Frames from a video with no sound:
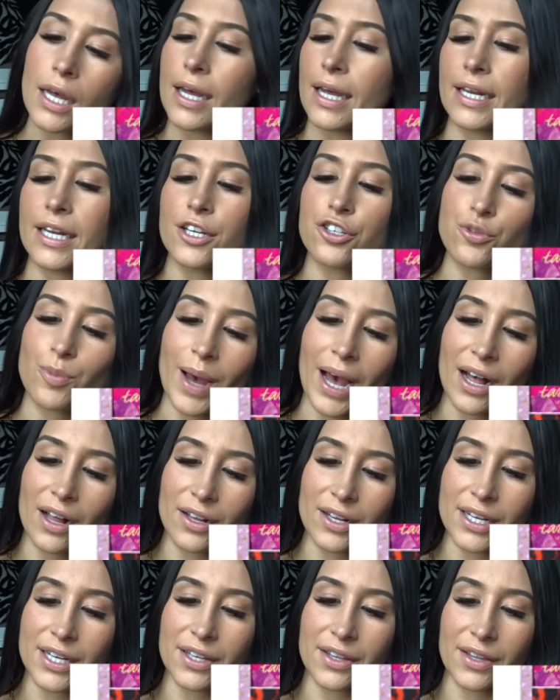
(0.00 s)
In each
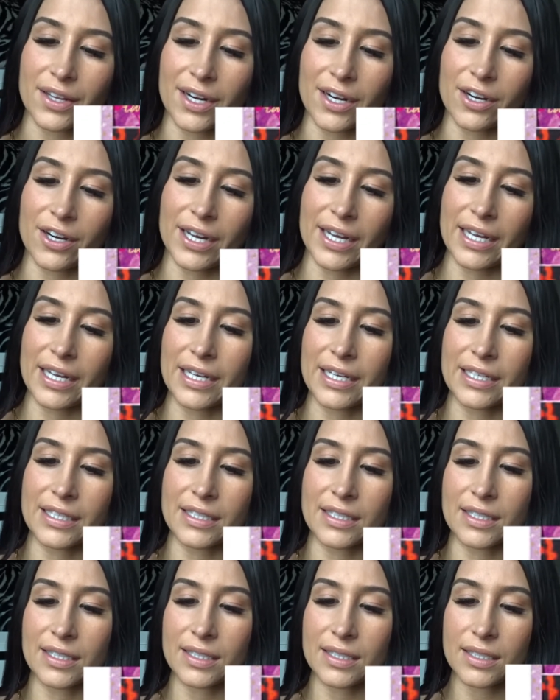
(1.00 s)
palette, there
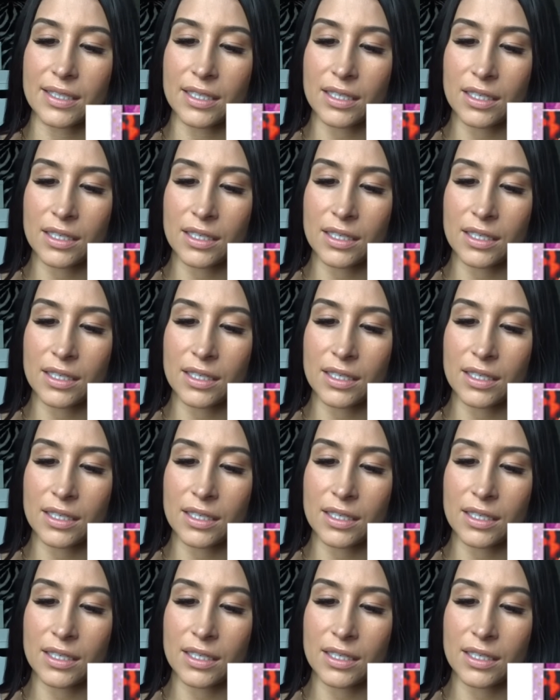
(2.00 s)
is